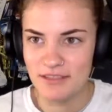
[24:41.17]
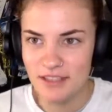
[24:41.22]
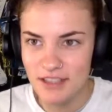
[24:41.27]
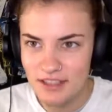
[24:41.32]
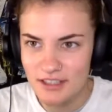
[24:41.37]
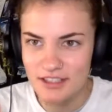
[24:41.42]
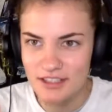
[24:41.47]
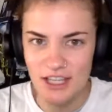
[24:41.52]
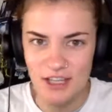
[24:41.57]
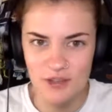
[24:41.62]

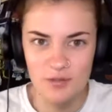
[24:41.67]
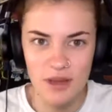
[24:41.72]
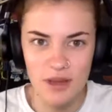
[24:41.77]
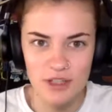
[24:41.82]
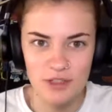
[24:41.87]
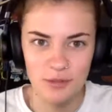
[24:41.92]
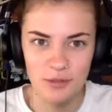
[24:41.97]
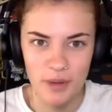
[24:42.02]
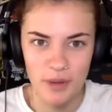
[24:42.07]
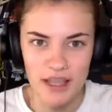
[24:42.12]

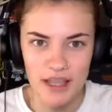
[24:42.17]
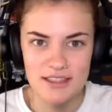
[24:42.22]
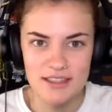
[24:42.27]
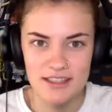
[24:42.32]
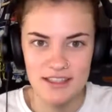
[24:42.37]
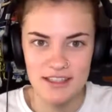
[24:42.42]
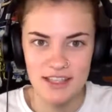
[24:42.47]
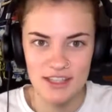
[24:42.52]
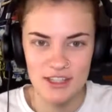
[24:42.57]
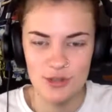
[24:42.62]
detrimental piece
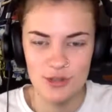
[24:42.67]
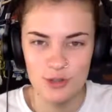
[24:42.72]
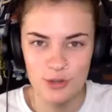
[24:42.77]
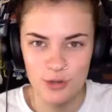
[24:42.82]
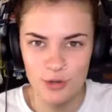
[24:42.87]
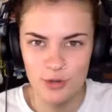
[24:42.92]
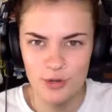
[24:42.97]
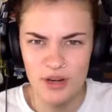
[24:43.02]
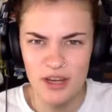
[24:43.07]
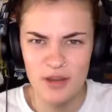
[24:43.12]
to that
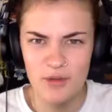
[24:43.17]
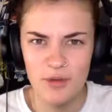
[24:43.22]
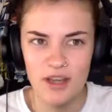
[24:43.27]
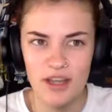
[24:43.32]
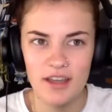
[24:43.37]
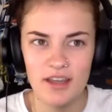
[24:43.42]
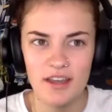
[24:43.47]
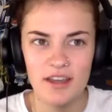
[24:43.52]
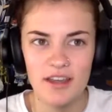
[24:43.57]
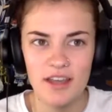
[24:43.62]
story,
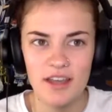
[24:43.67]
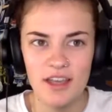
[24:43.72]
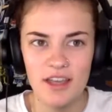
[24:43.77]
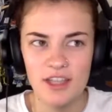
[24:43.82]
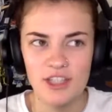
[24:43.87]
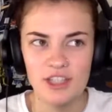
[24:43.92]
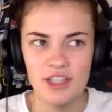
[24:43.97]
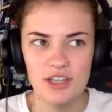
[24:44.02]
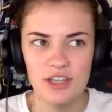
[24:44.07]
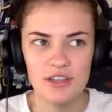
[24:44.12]
where
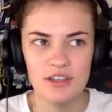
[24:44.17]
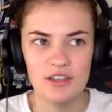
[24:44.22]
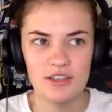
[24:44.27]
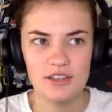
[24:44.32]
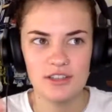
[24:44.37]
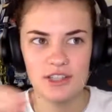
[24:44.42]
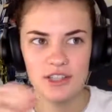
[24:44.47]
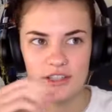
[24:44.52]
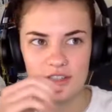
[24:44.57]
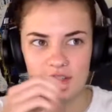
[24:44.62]

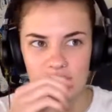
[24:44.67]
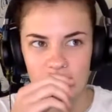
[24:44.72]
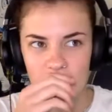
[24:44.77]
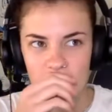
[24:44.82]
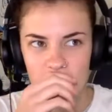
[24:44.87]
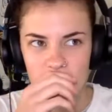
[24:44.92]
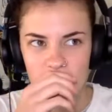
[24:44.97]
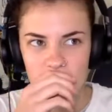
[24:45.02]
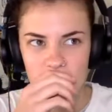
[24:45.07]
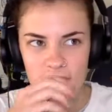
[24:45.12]

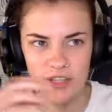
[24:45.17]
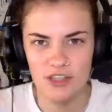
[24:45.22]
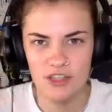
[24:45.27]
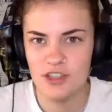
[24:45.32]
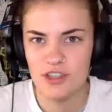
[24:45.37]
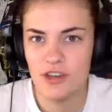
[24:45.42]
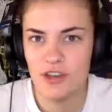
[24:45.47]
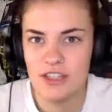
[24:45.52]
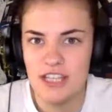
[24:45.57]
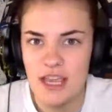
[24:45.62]

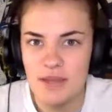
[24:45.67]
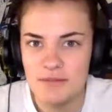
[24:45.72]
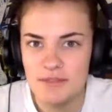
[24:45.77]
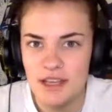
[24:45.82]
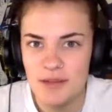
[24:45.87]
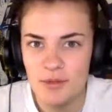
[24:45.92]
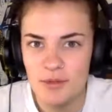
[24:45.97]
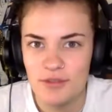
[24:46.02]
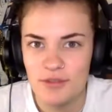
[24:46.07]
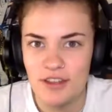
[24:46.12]
Ahsoka teams
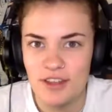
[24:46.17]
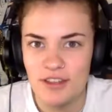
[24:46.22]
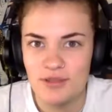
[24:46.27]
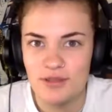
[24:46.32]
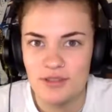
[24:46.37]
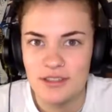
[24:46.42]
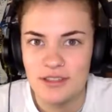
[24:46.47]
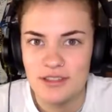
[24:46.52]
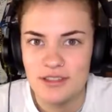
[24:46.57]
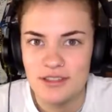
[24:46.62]
up with Ventress.